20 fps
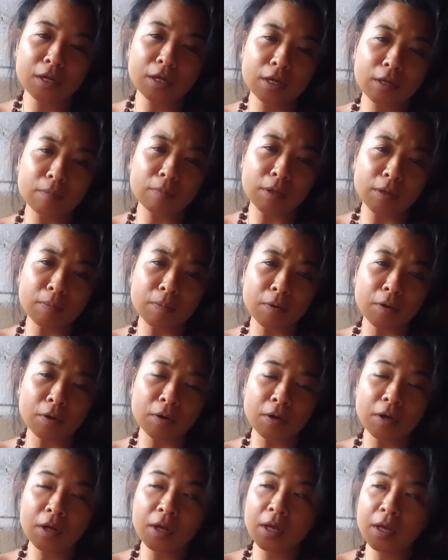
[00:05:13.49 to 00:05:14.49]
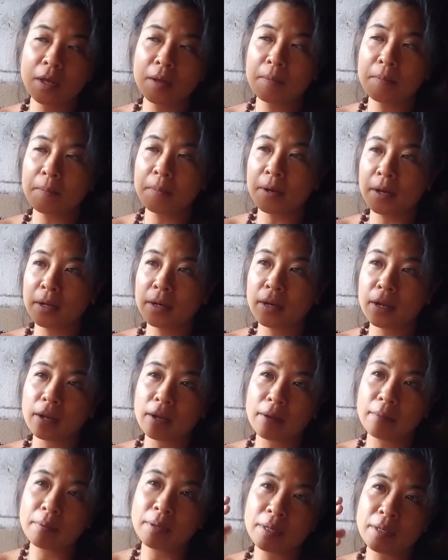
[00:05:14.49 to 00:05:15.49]
in people, but
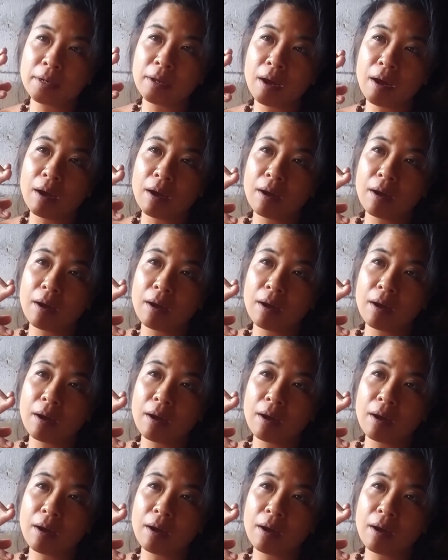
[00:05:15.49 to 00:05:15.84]
I mean,